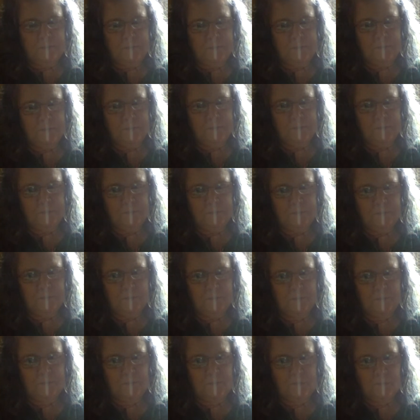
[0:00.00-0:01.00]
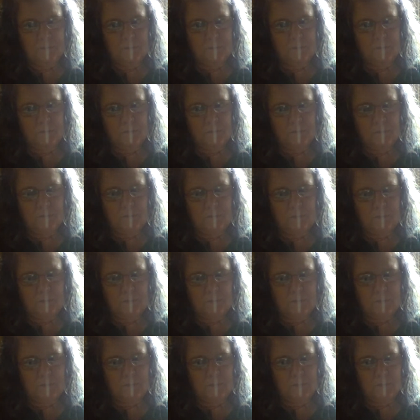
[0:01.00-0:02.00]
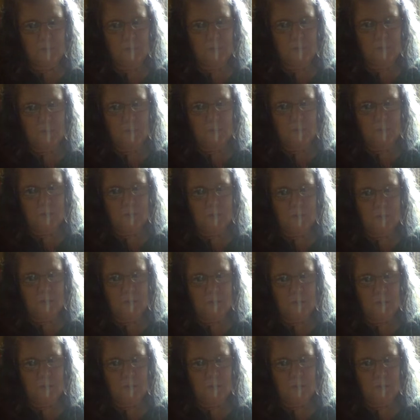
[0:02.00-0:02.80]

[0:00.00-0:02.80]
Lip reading: Nobody speaks.